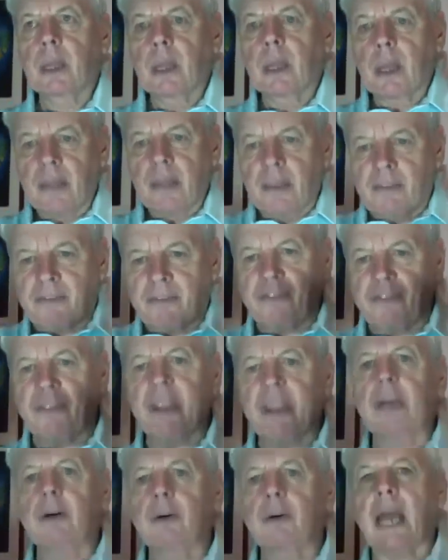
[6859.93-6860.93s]
the
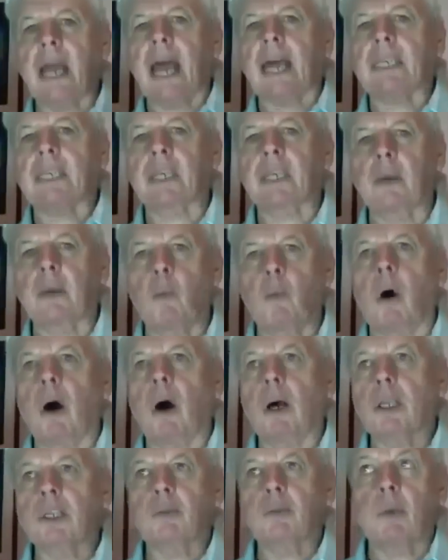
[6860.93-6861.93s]
field as it
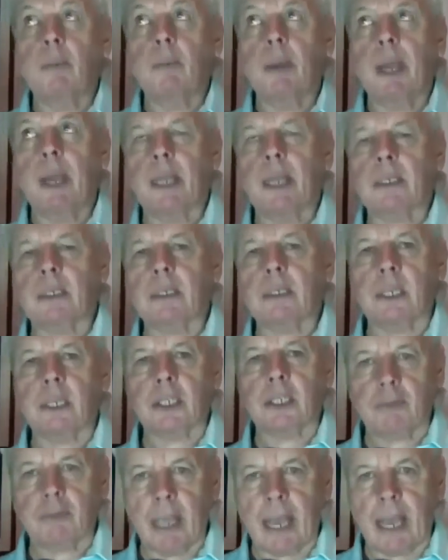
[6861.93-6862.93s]
was when we entered
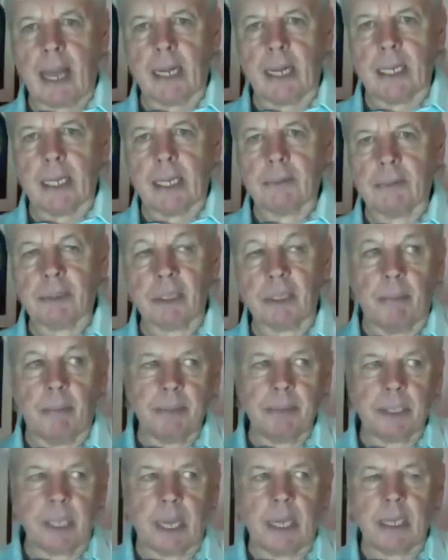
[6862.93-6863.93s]
this reality. Some
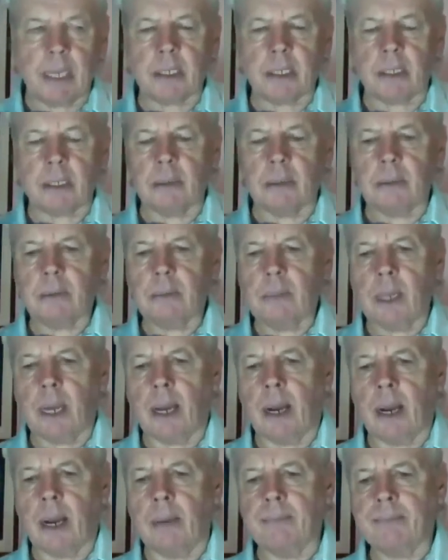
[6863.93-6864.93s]
say it's a
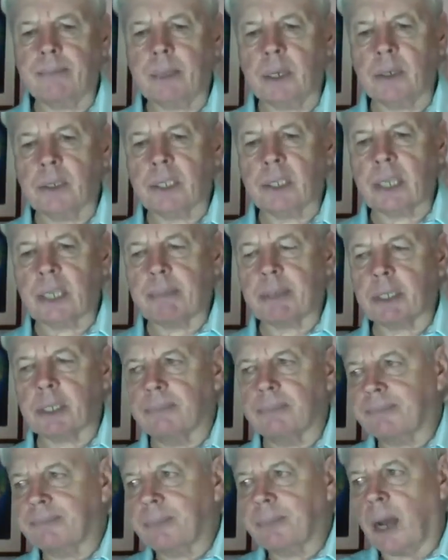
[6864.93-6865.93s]

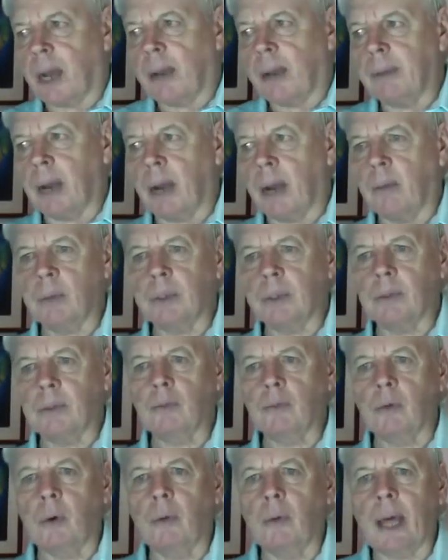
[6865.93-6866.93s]
conception. I wouldn't
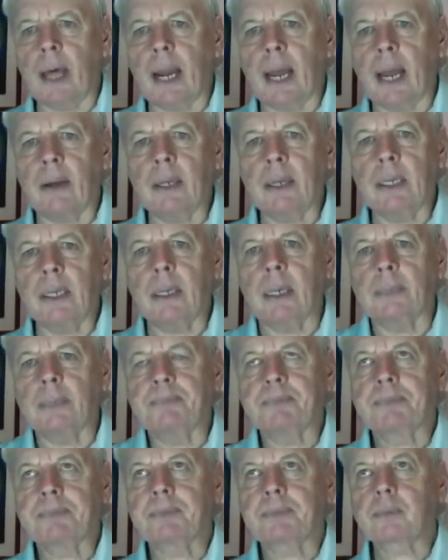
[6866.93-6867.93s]
rule that out either.
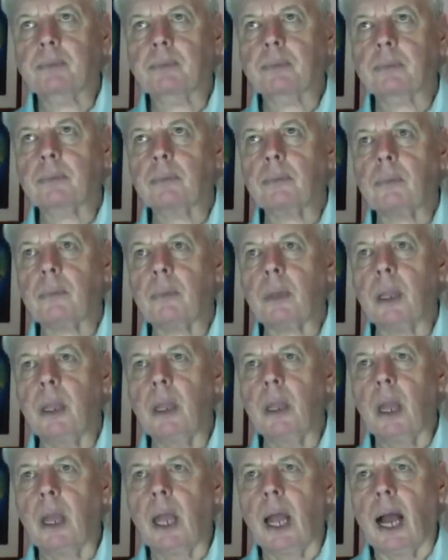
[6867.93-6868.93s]

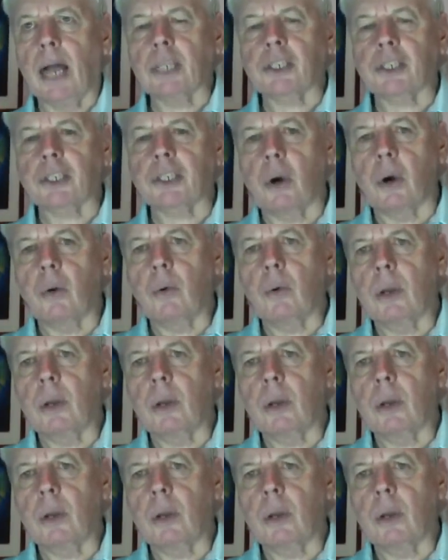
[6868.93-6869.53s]
And so